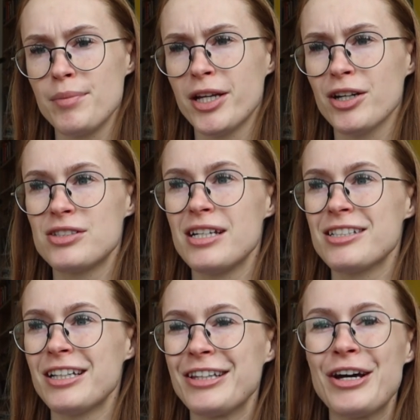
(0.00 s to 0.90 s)
because there's
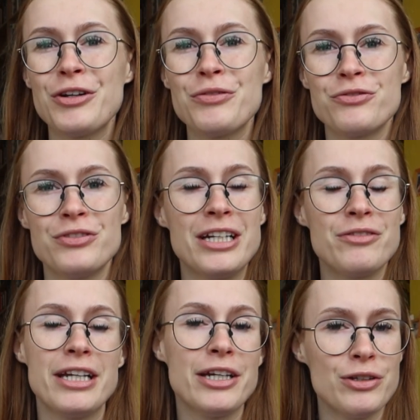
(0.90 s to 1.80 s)
a lot of
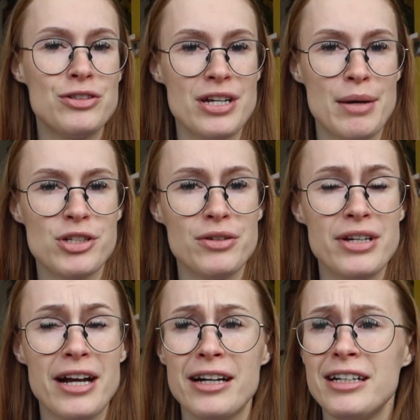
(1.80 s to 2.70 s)
really good gems out
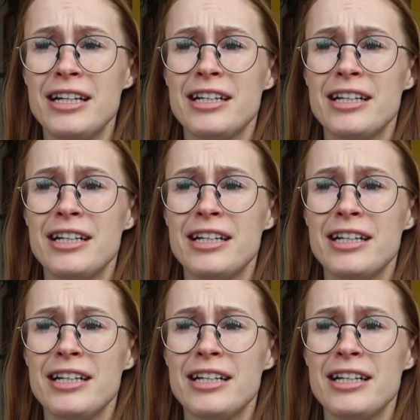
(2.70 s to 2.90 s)
there.